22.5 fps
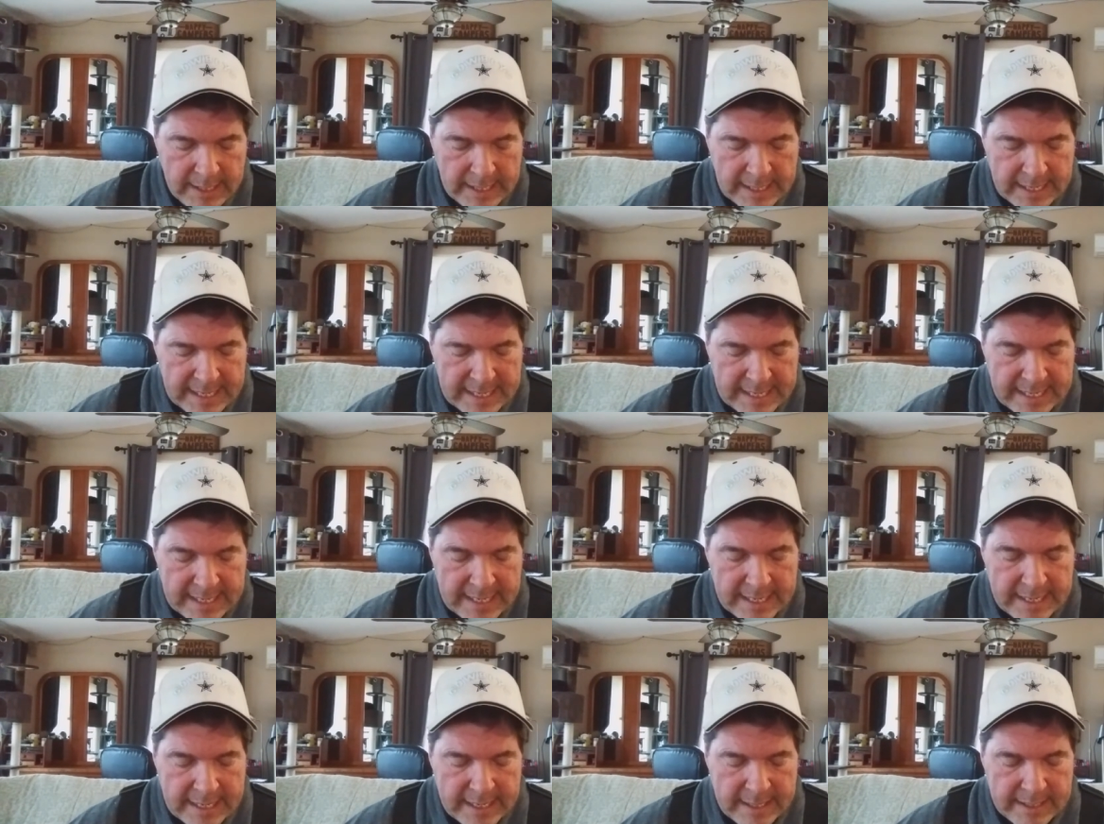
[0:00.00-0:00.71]

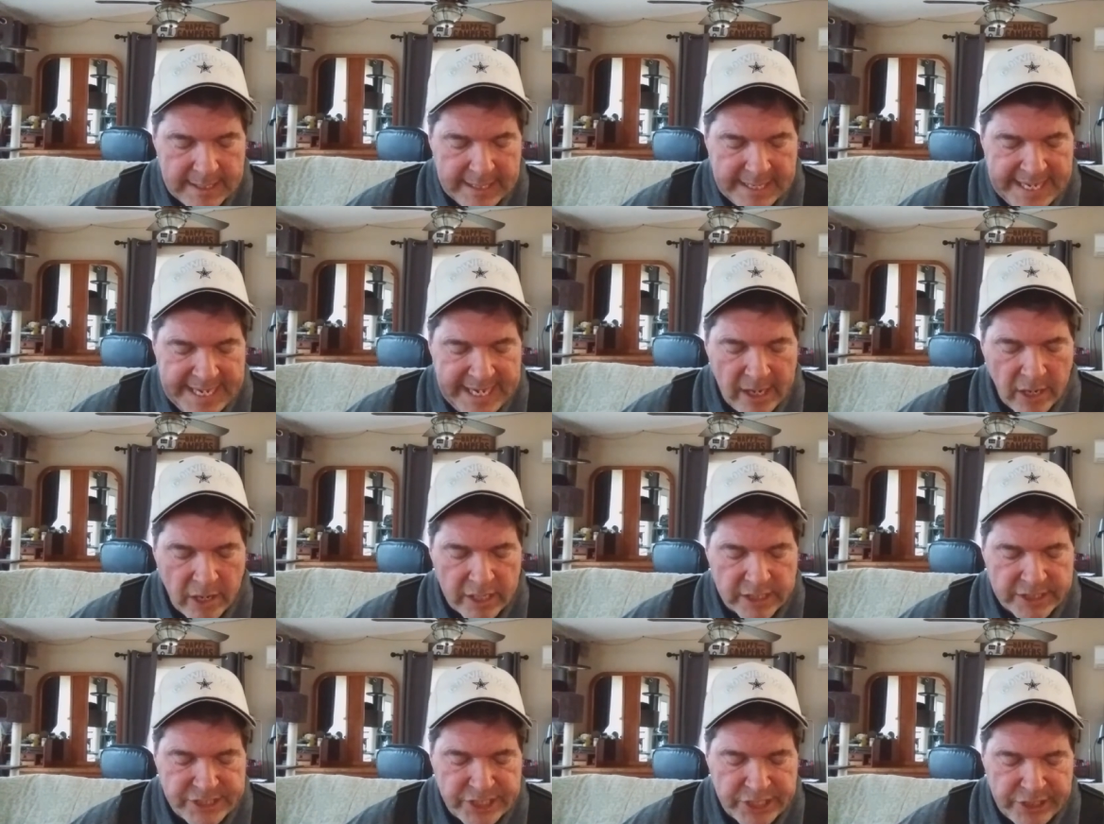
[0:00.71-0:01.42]

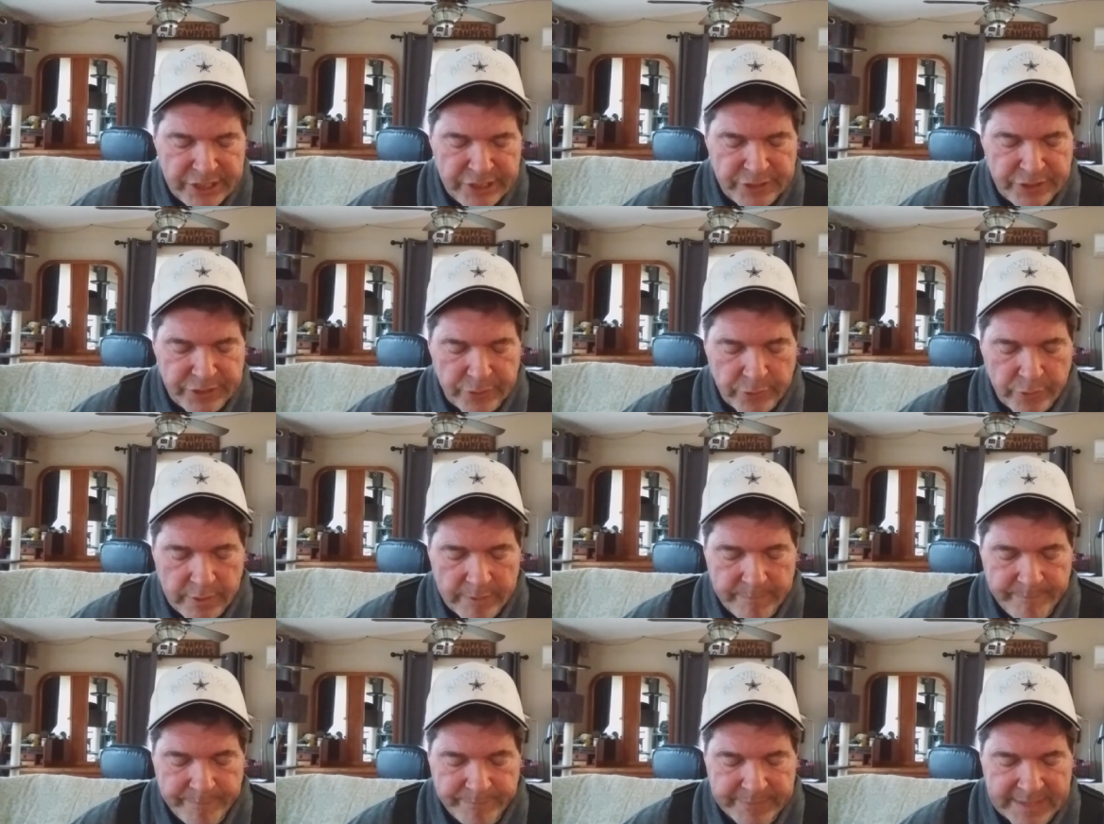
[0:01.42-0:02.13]
ER2,
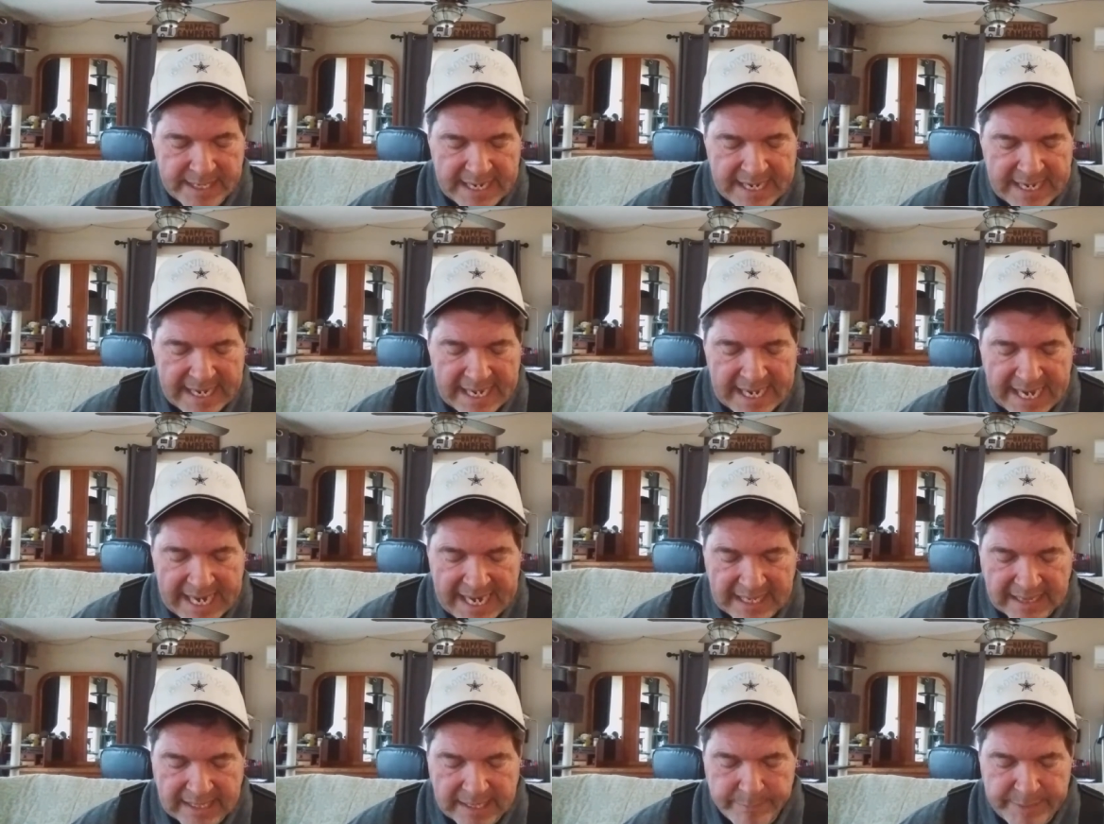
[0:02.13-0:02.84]

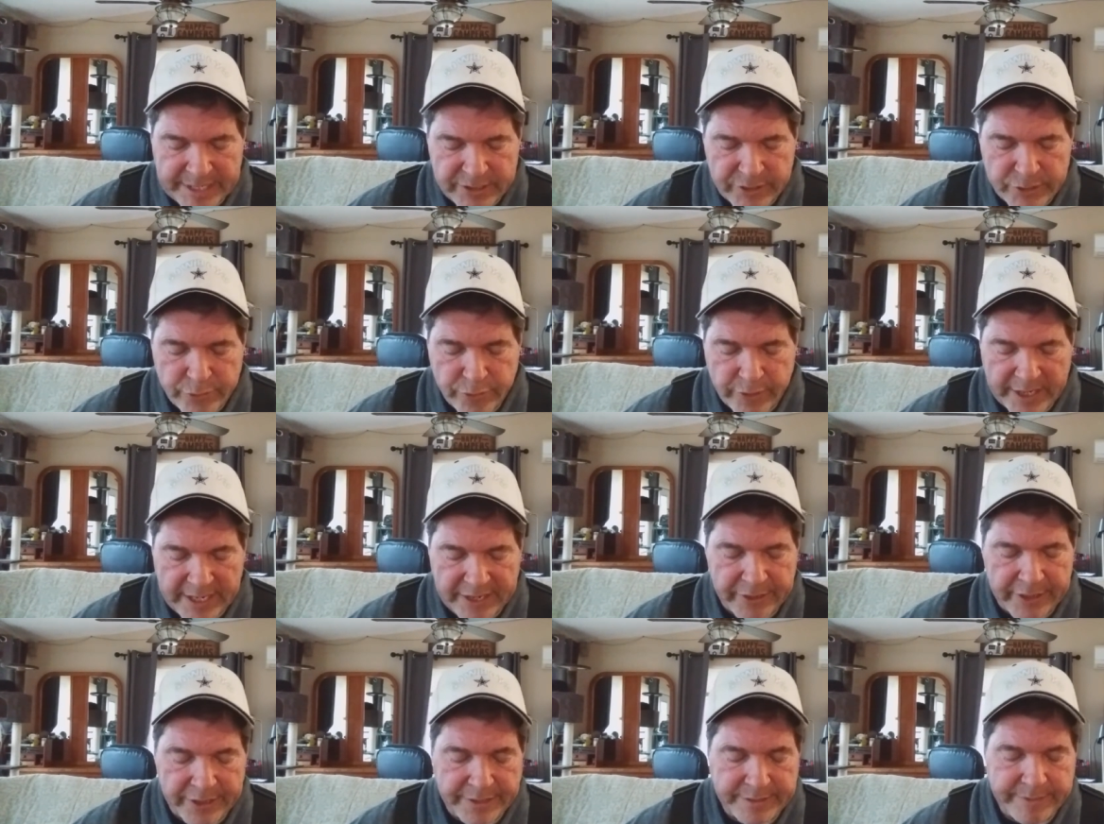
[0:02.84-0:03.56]
high limit
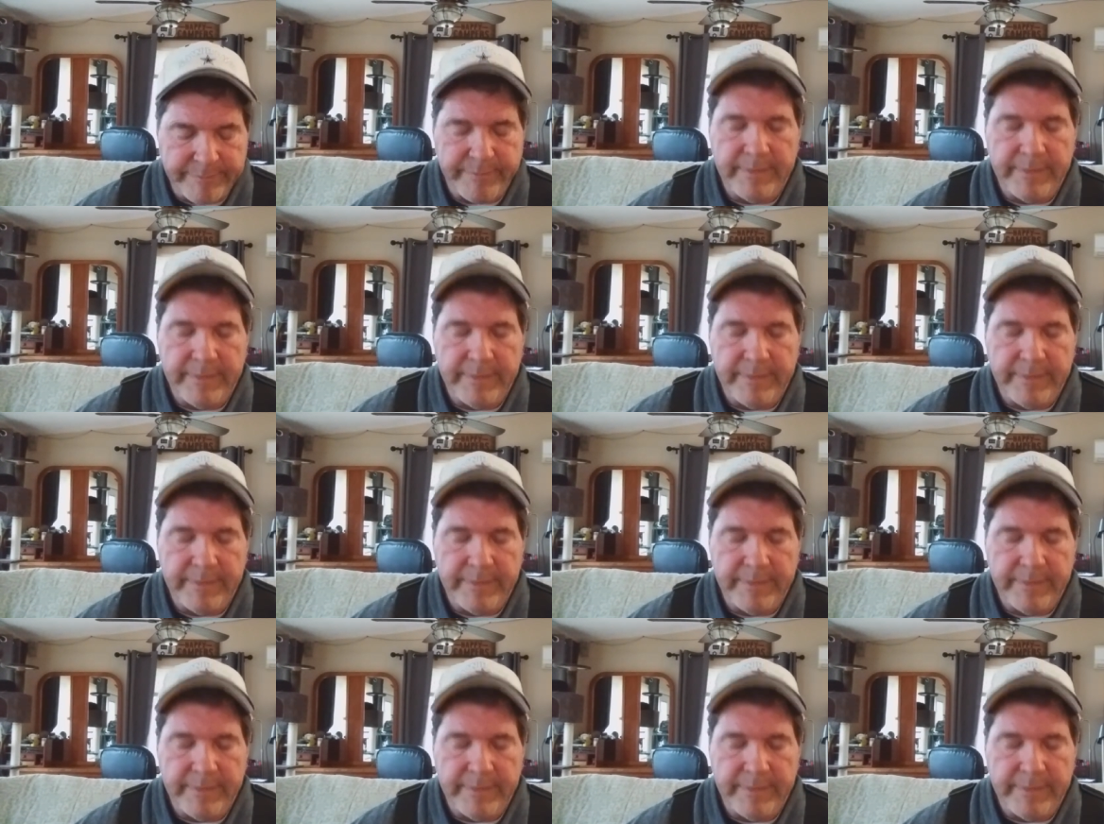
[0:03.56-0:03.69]
triggered.